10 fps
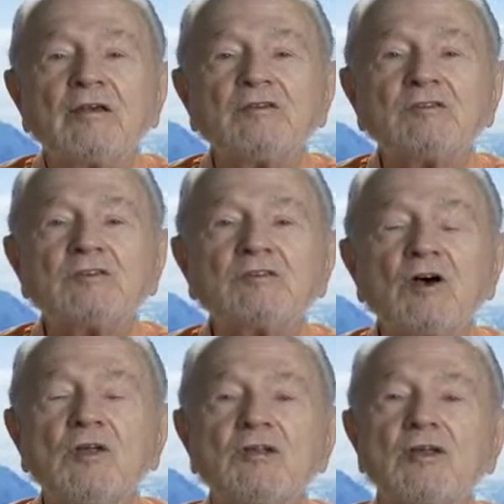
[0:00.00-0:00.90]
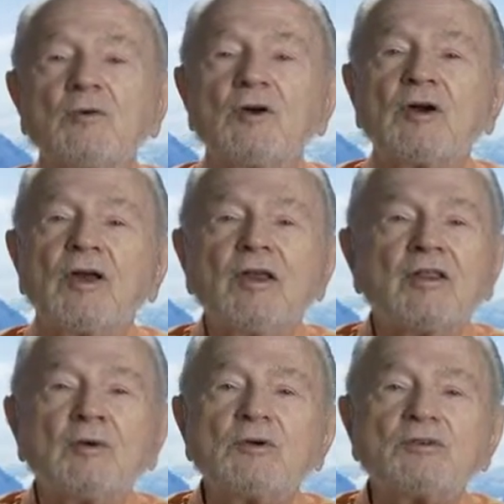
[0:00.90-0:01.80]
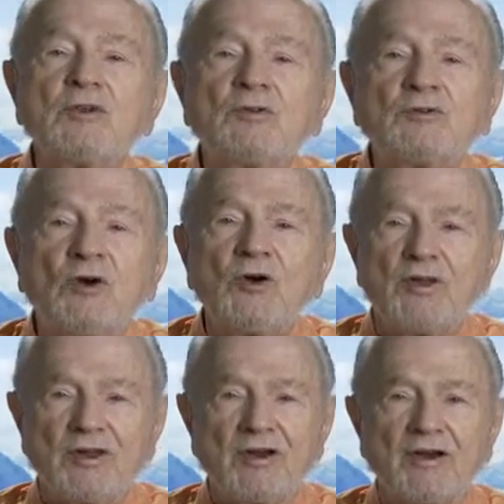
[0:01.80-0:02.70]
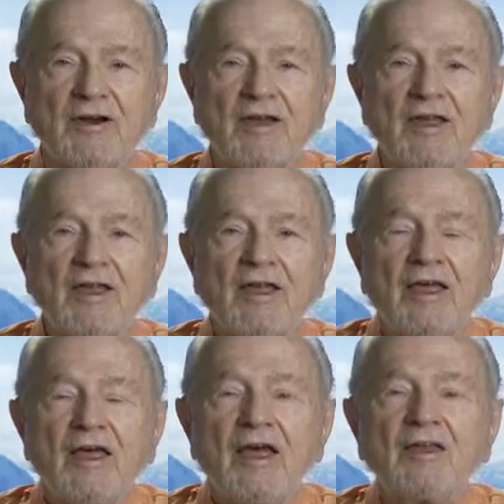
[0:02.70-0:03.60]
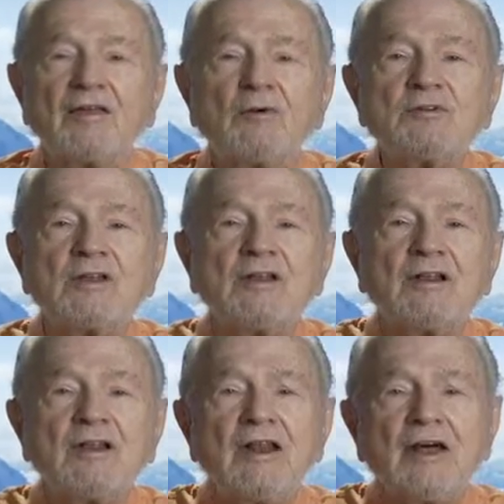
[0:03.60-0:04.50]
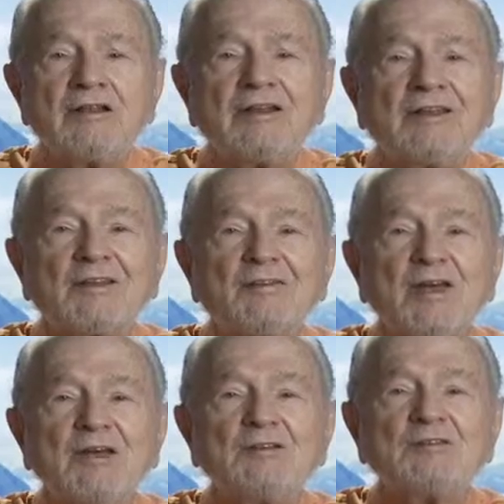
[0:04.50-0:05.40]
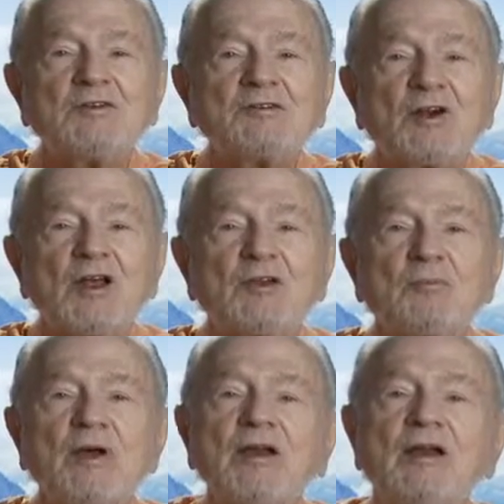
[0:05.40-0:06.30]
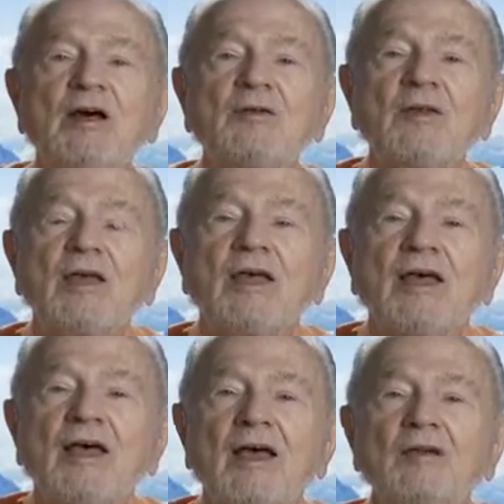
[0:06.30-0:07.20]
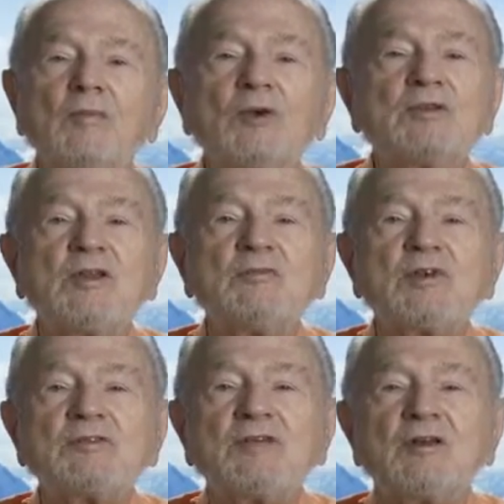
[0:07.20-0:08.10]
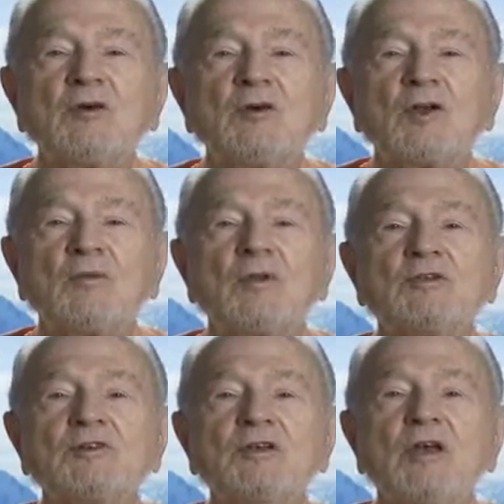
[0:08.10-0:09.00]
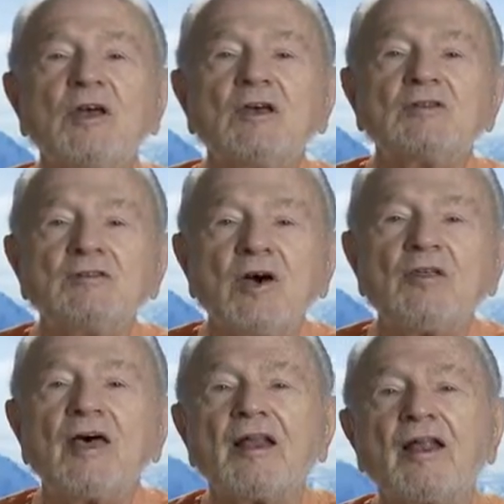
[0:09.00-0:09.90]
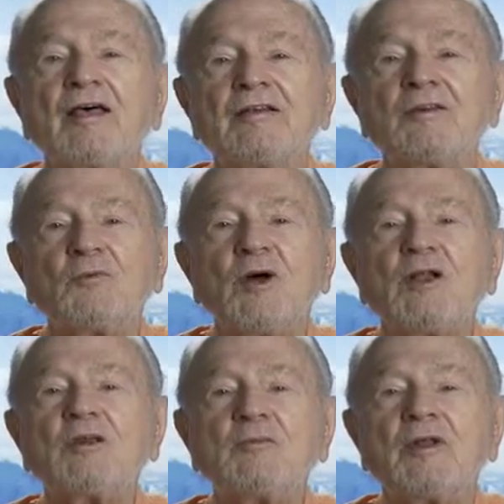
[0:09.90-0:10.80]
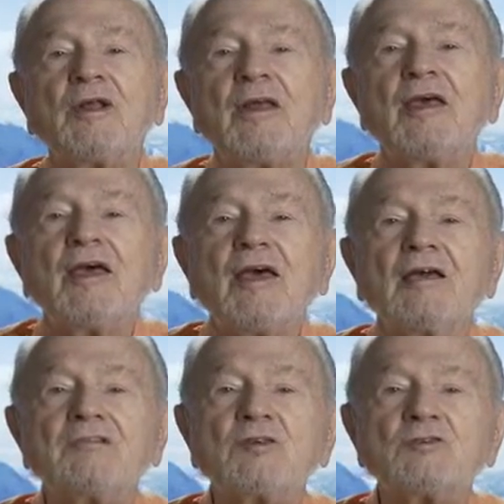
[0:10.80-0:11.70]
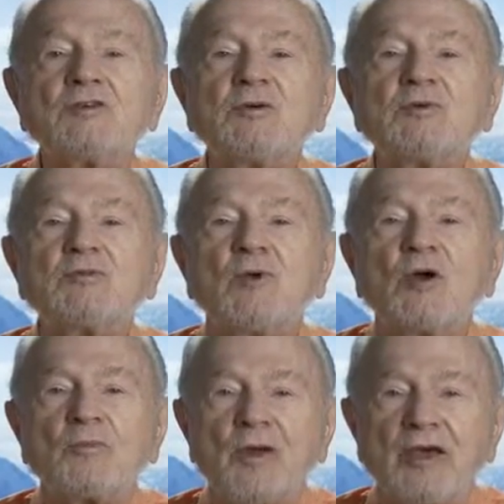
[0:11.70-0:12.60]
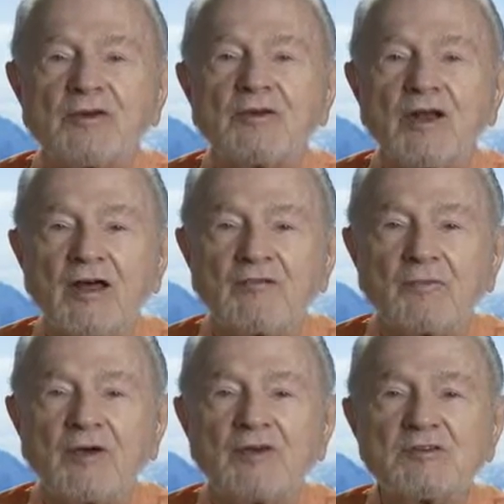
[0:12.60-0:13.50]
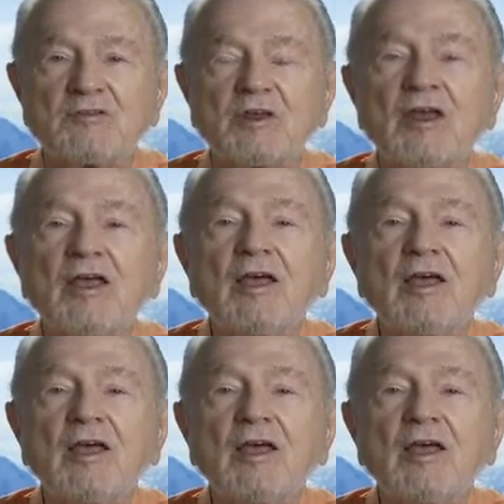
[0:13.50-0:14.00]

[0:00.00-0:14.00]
she saw that there was no joy there. And there was a little light that the angels tried to bring down, and most of them just ignored it. But she saw that light and welcomed it, and so she was brought back to life because of it.